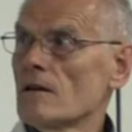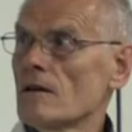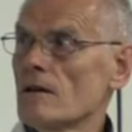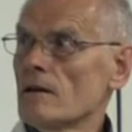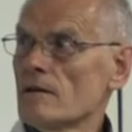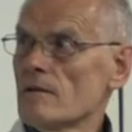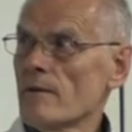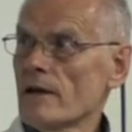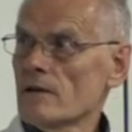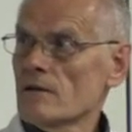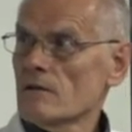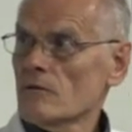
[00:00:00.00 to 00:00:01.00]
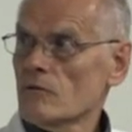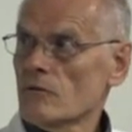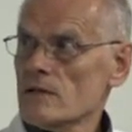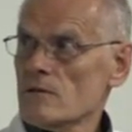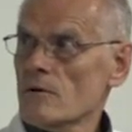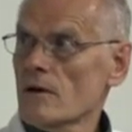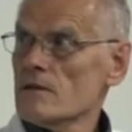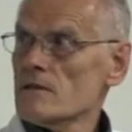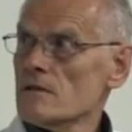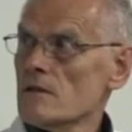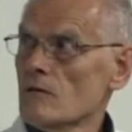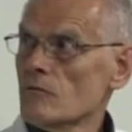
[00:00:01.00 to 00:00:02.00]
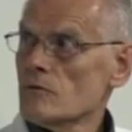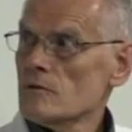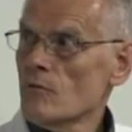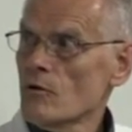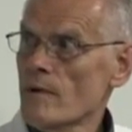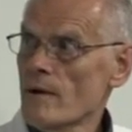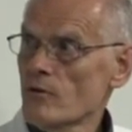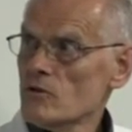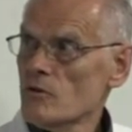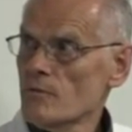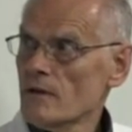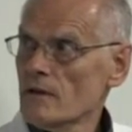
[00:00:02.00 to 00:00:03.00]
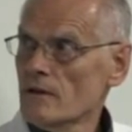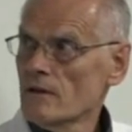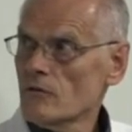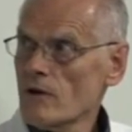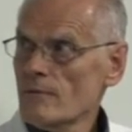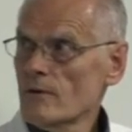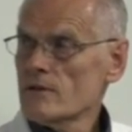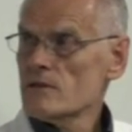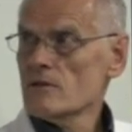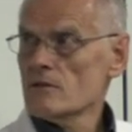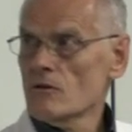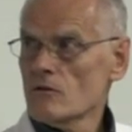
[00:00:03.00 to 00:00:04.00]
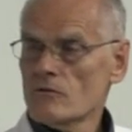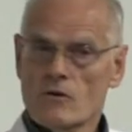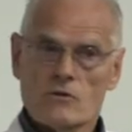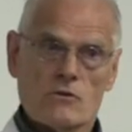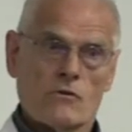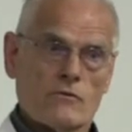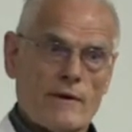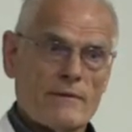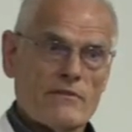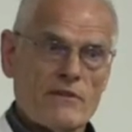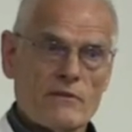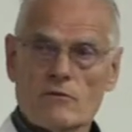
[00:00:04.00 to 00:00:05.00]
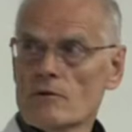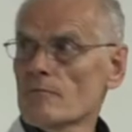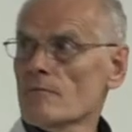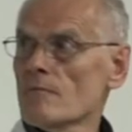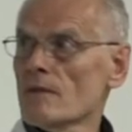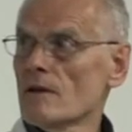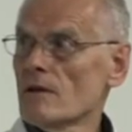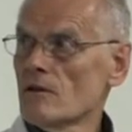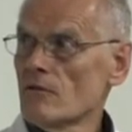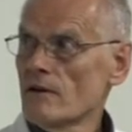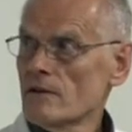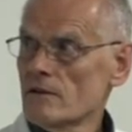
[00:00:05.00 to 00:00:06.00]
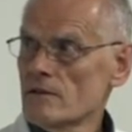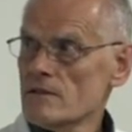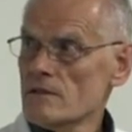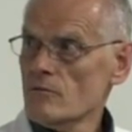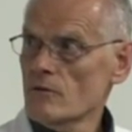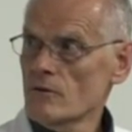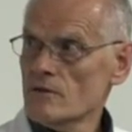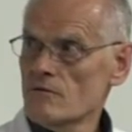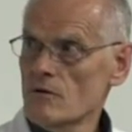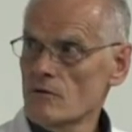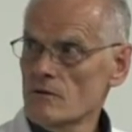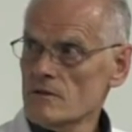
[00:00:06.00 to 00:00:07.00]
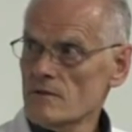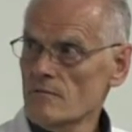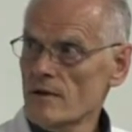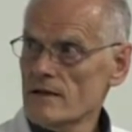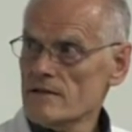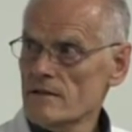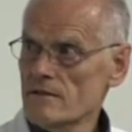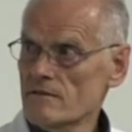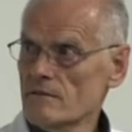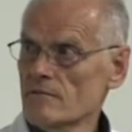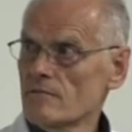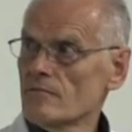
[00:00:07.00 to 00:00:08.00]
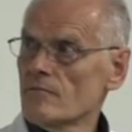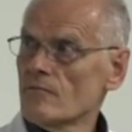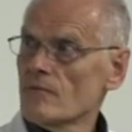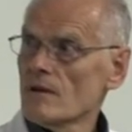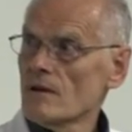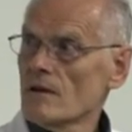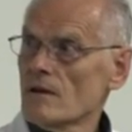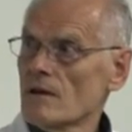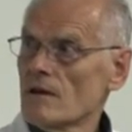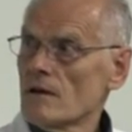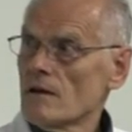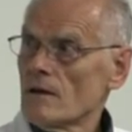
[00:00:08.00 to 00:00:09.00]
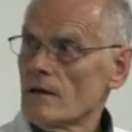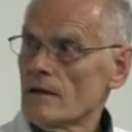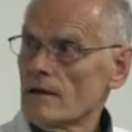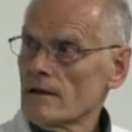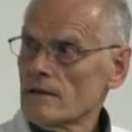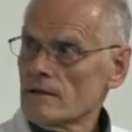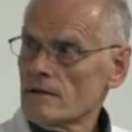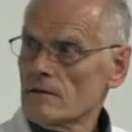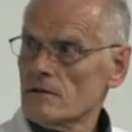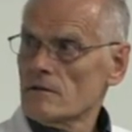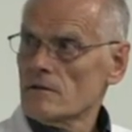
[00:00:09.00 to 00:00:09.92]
Uh, the main reservoirs of small mammals, typically rabbits, it's called, also called rabbit fever. You find it in squirrels, voles, mice even. And